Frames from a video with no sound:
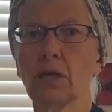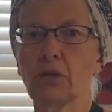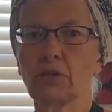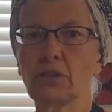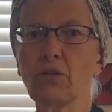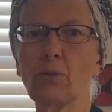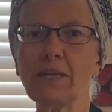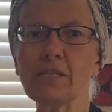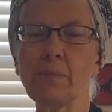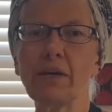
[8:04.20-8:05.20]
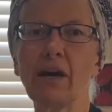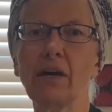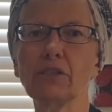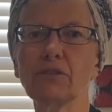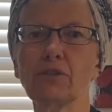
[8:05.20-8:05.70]
So the recipe
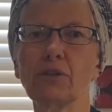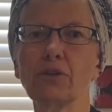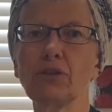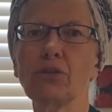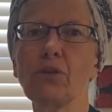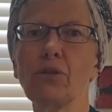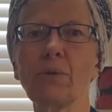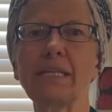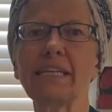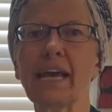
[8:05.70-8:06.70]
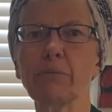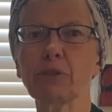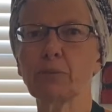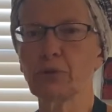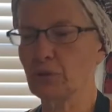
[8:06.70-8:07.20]
calls for 2 to 3
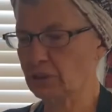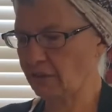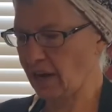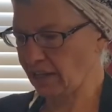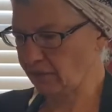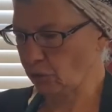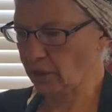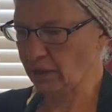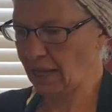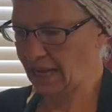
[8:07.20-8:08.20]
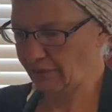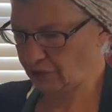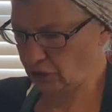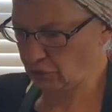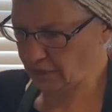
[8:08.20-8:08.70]
tablespoons of olive oil. I have
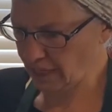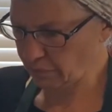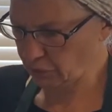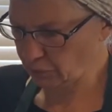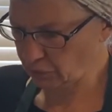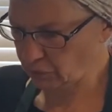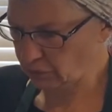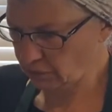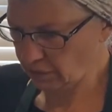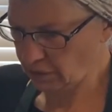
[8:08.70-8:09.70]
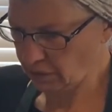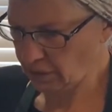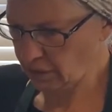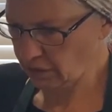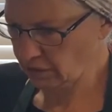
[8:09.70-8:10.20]
2 tablespoons
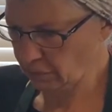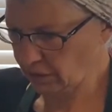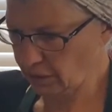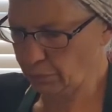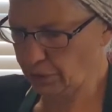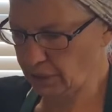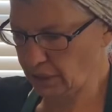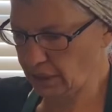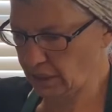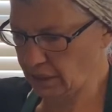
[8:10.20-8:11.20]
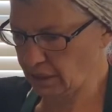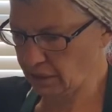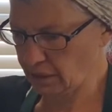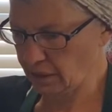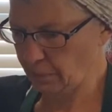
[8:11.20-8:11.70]
here, so we're going to put it
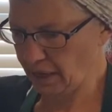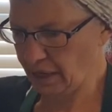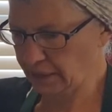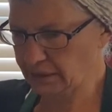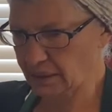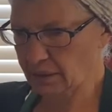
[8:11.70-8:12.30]
in the pot